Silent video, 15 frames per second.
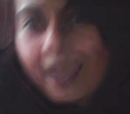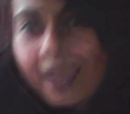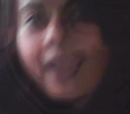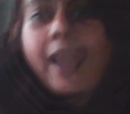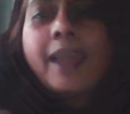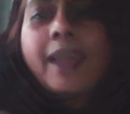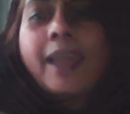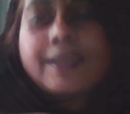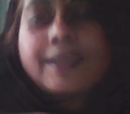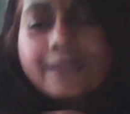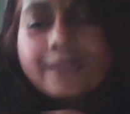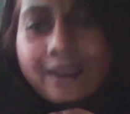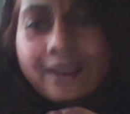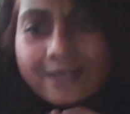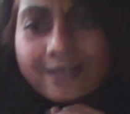And they
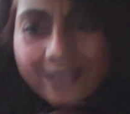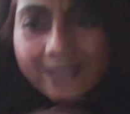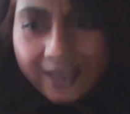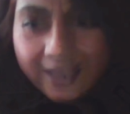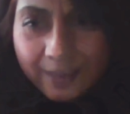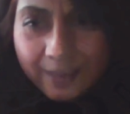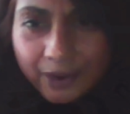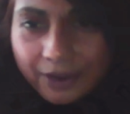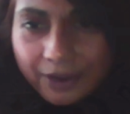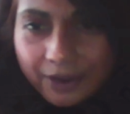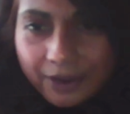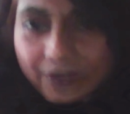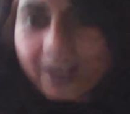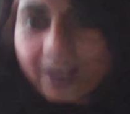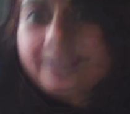are setting up
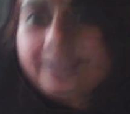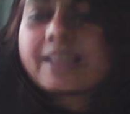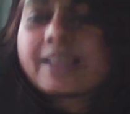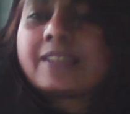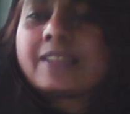contracts and they